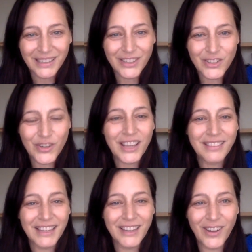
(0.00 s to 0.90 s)
the strength
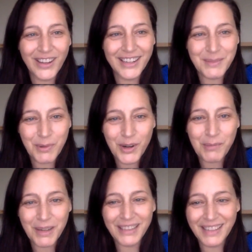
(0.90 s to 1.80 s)
that God has put on
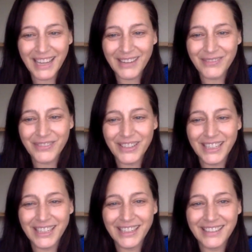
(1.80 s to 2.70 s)
my life
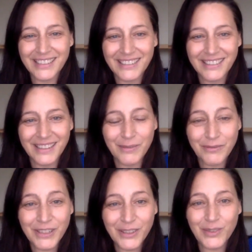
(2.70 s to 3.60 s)
and it
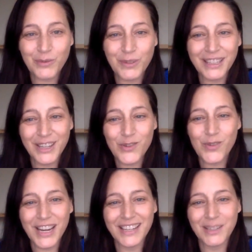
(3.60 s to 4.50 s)
feels really
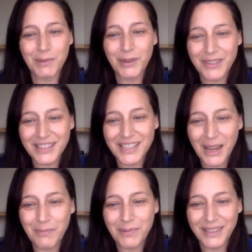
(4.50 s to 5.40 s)
great to be able to
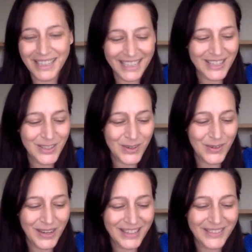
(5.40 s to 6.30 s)
step into
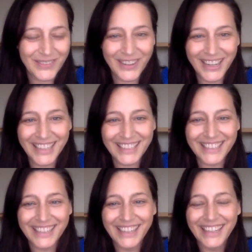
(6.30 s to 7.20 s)
it, right?
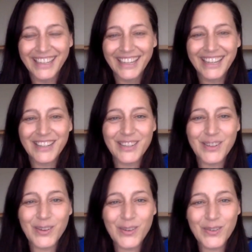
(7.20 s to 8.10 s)
And
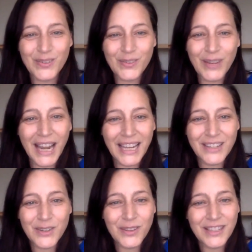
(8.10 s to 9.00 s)
so when I
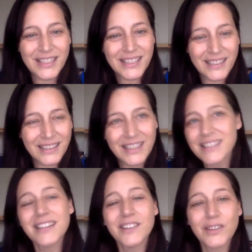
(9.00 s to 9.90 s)
do these
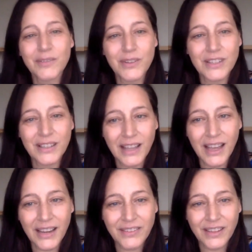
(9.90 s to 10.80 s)
these interviews and
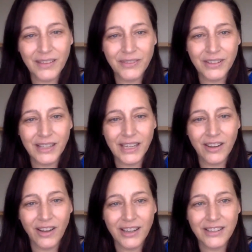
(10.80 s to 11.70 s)
lives, I feel like
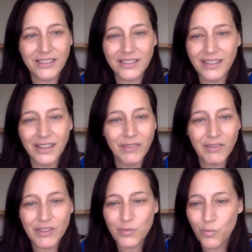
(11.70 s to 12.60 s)
God is even
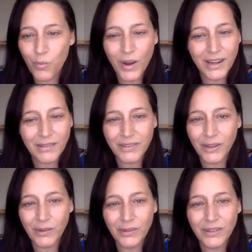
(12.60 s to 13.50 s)
if it's one of
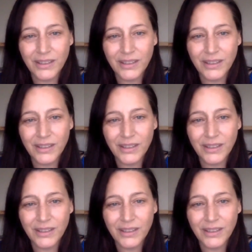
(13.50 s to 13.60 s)
you,